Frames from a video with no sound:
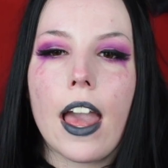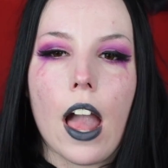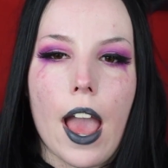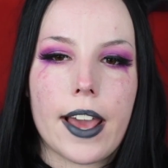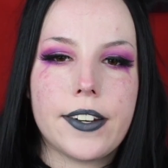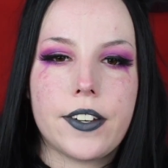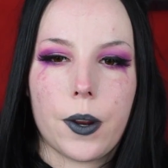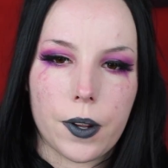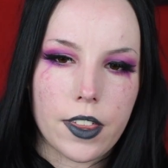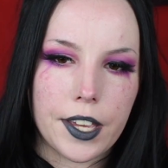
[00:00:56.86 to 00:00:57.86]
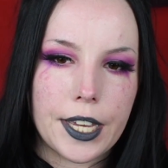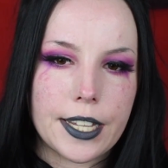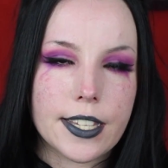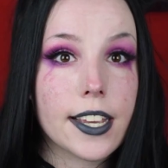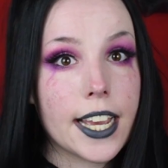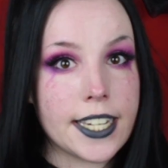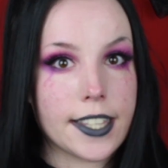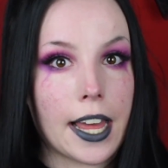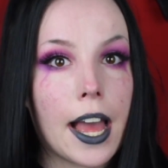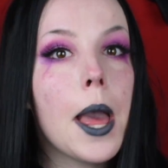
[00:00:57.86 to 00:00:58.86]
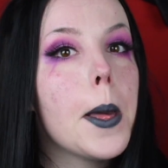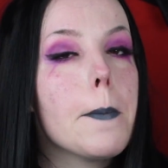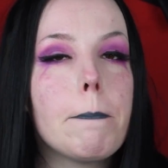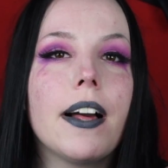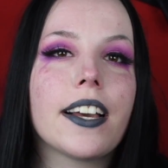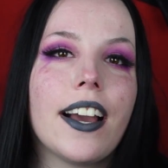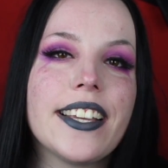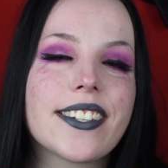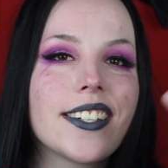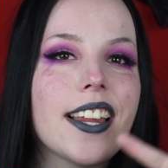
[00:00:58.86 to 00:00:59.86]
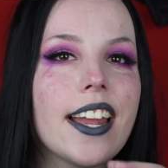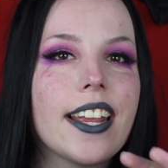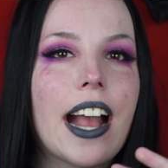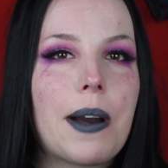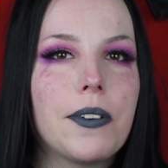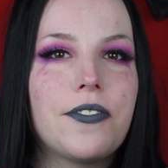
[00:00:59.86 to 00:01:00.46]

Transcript: and I don't think it's getting there. But guys, today our